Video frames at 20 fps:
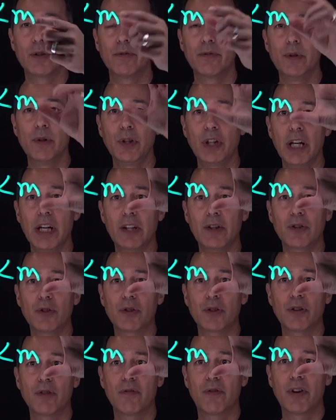you take this
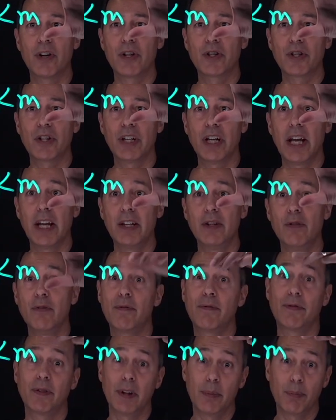conversion and you
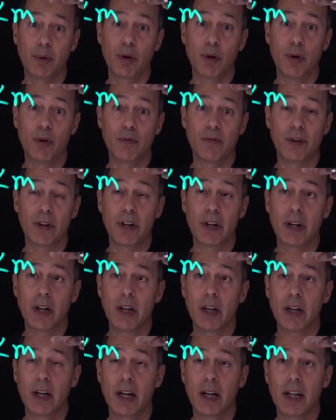flip it over,
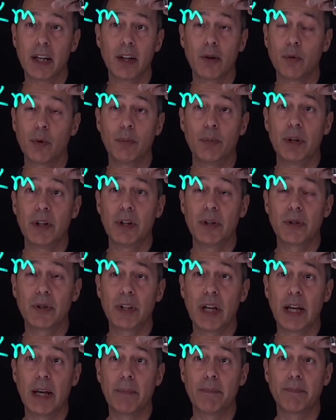it would be the
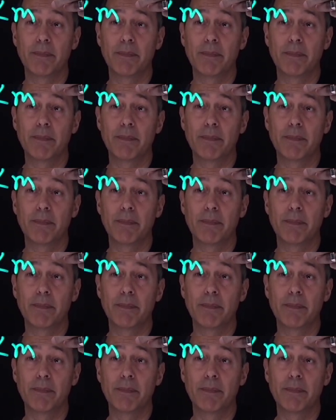same.